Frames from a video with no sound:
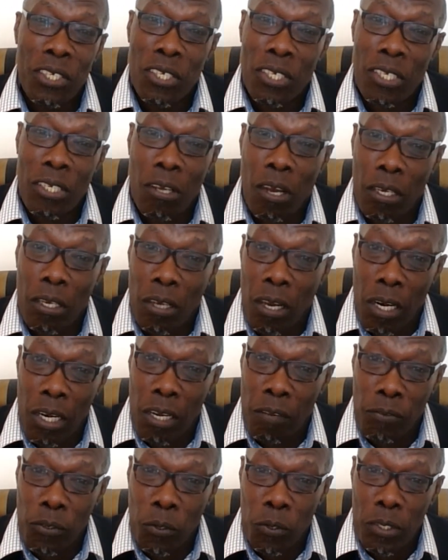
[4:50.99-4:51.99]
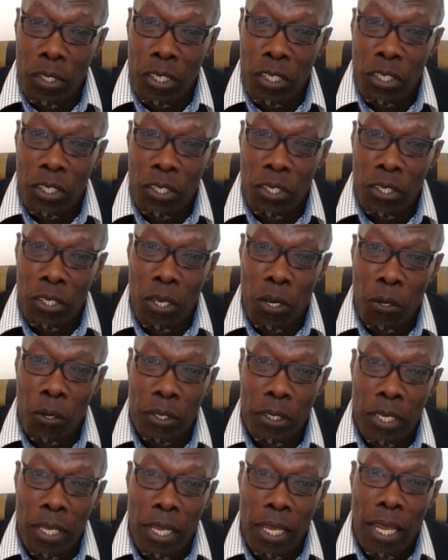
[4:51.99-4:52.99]
sort all of those issues
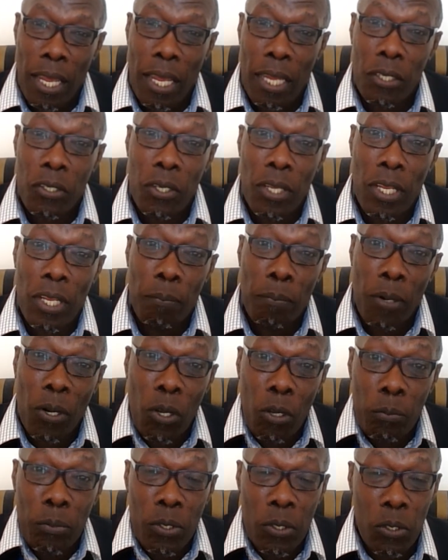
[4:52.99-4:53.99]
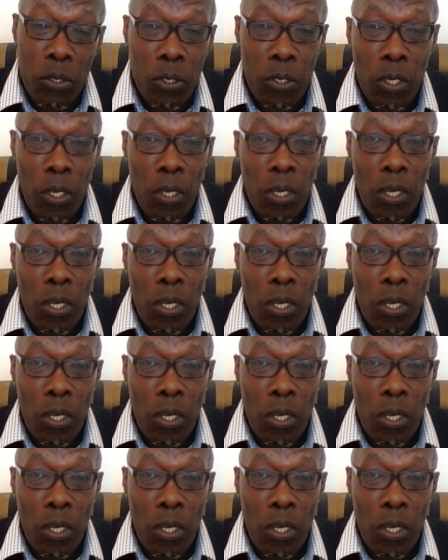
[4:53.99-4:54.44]
out and to help clubs to